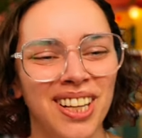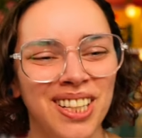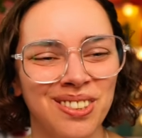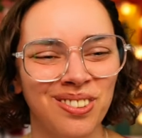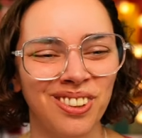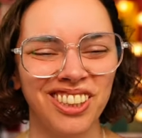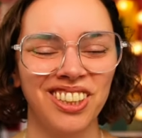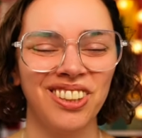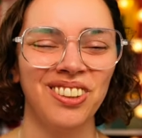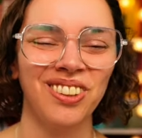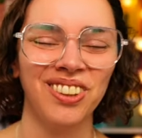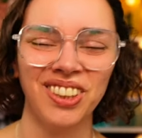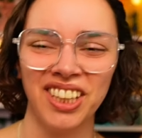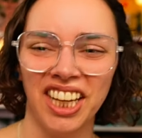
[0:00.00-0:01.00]
is one
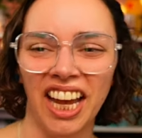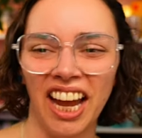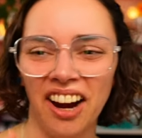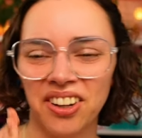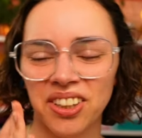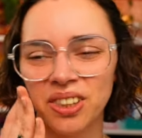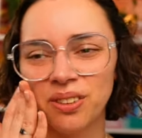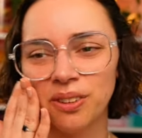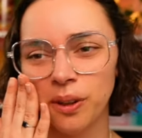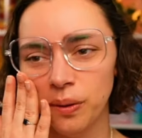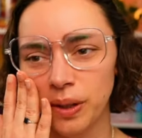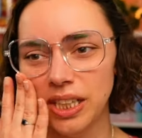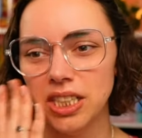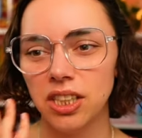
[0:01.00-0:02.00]
you're all going to carry
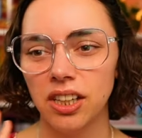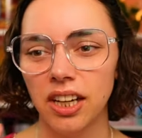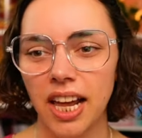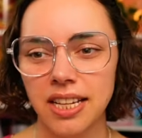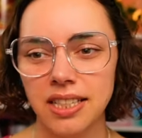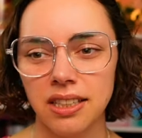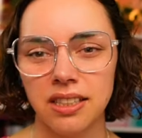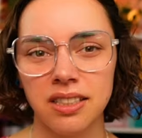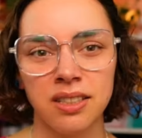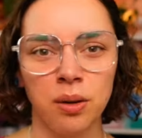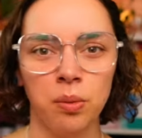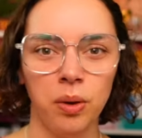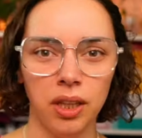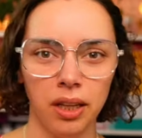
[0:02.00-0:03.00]
through into your
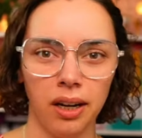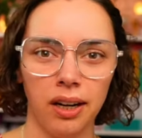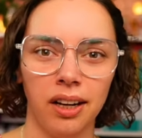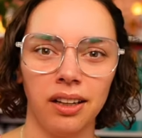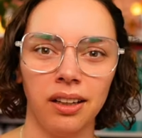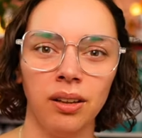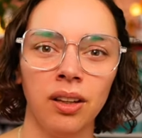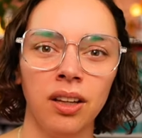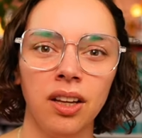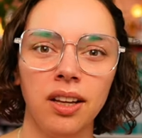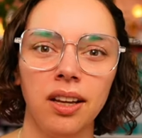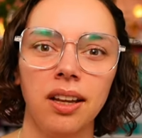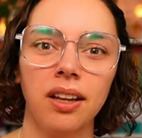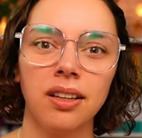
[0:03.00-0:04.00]
lessons with our little
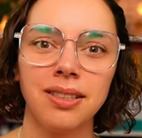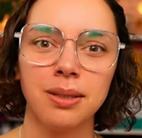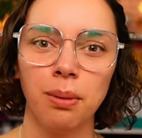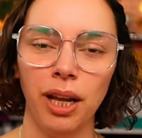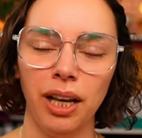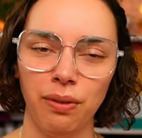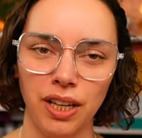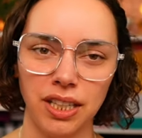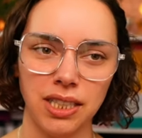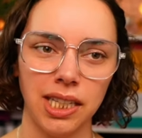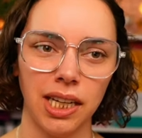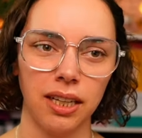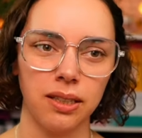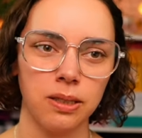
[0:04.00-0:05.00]
smiley face
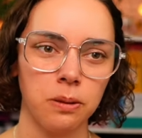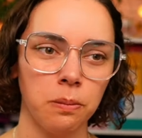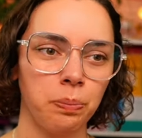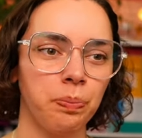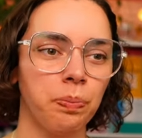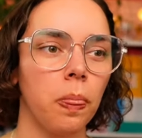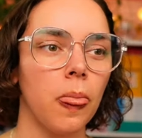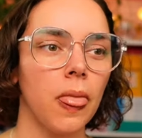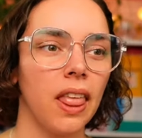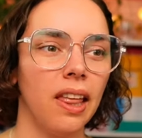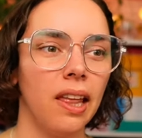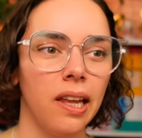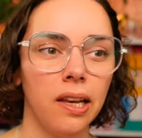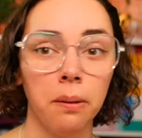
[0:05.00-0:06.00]
stickers.
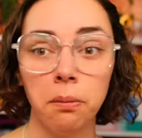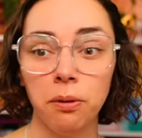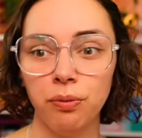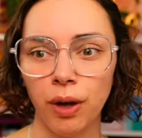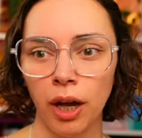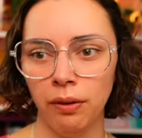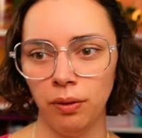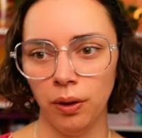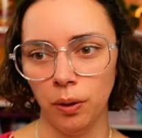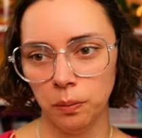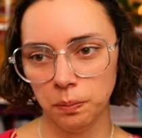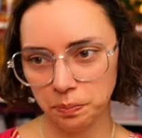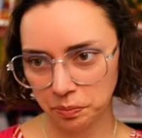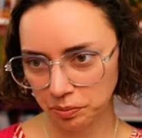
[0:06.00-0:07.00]
Number five,
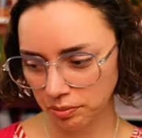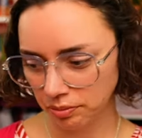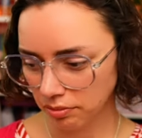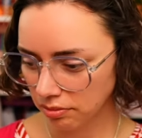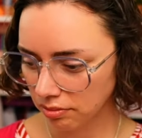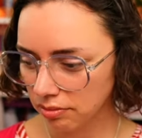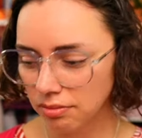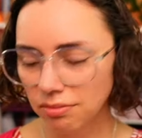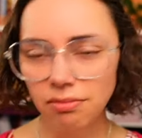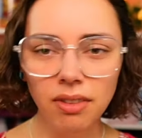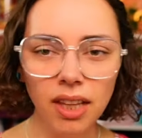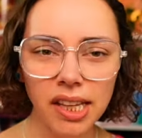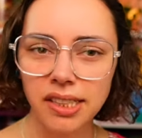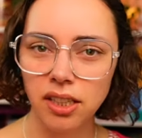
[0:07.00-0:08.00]
though,
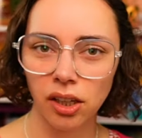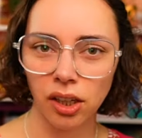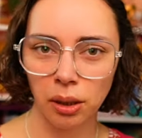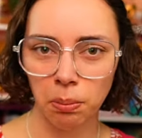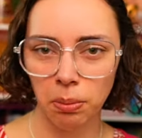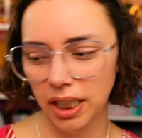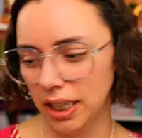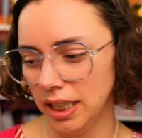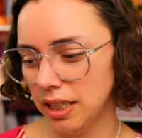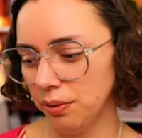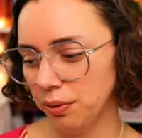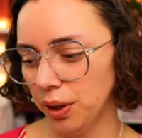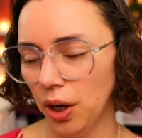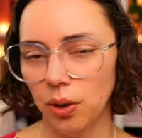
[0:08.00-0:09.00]
is on a completely
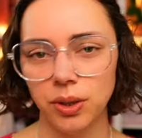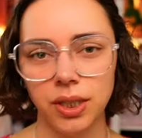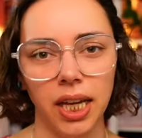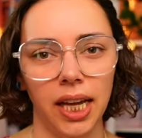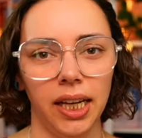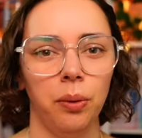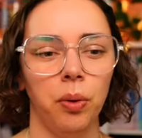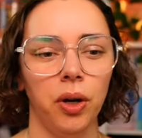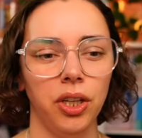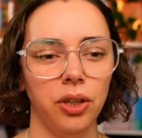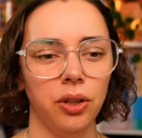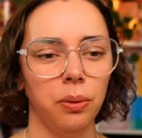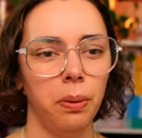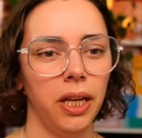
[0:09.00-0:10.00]
different note, and I want
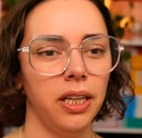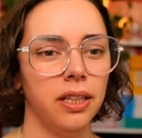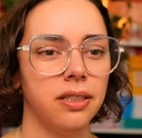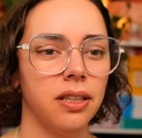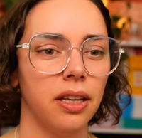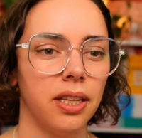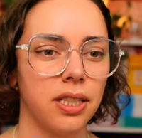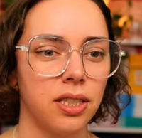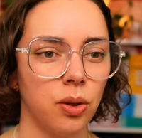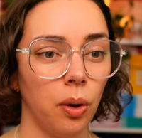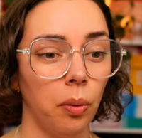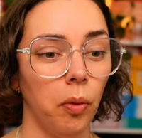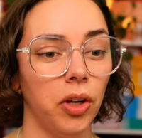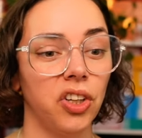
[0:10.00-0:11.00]
your opinions on this,
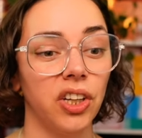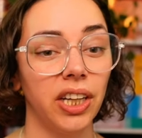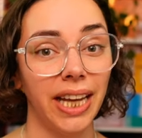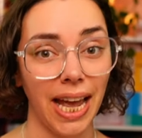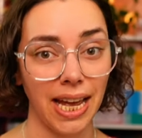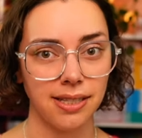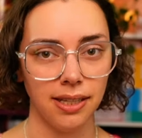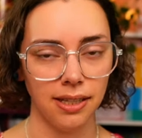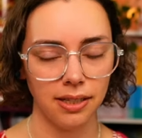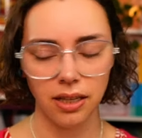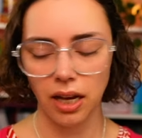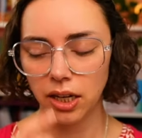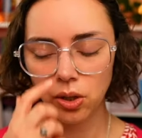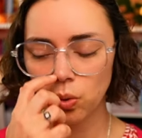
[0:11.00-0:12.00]
so I want your
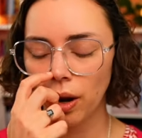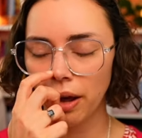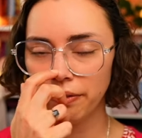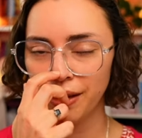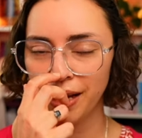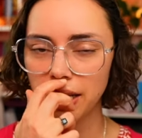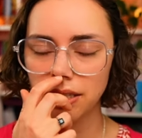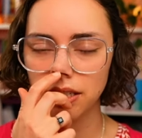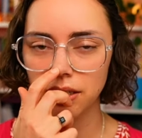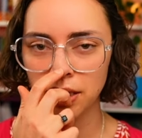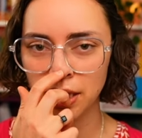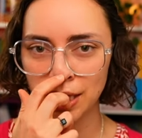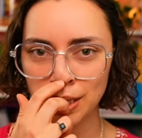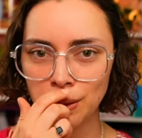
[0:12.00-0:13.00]
guesses. I don't have the answer
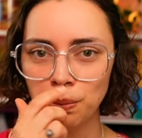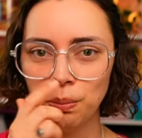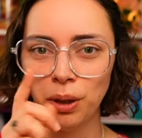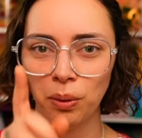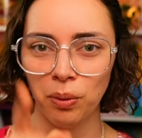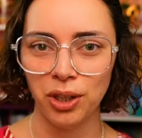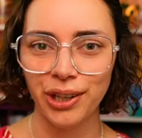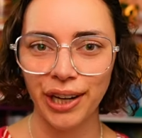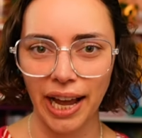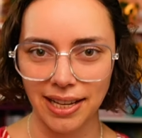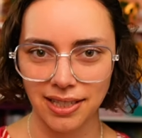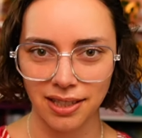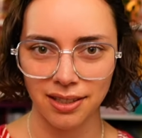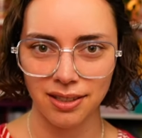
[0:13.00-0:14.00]
to this, but I want your
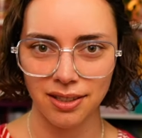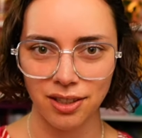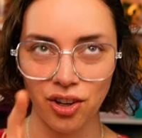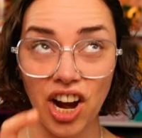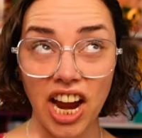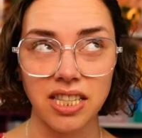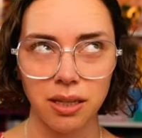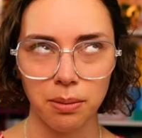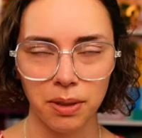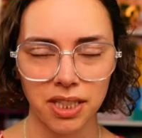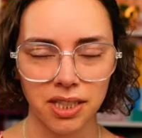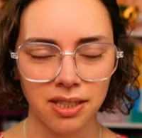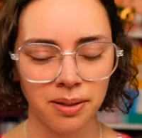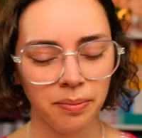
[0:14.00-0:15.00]
guesses, your
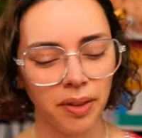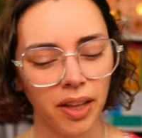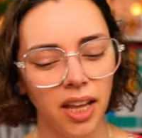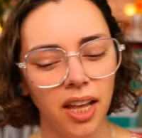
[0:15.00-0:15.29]
estimates.